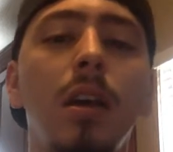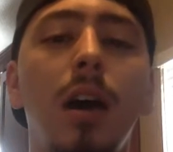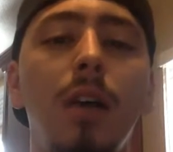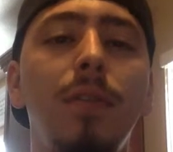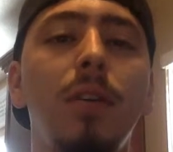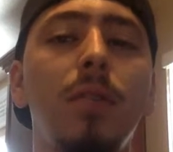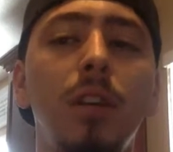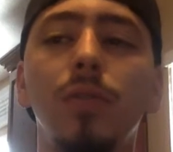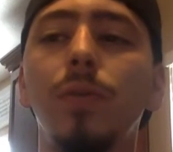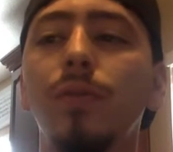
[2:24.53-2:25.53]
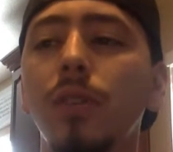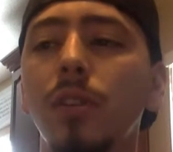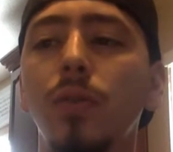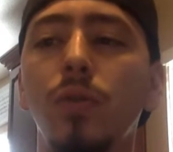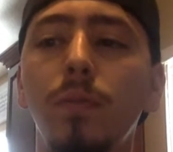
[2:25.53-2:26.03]
I found this one really
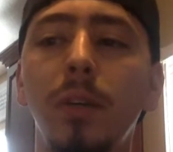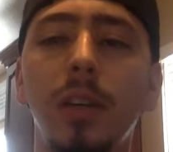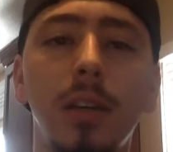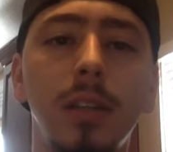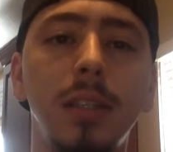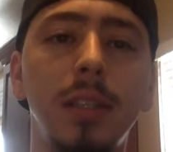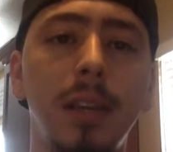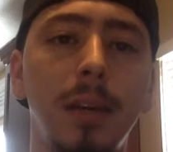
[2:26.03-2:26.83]
cool because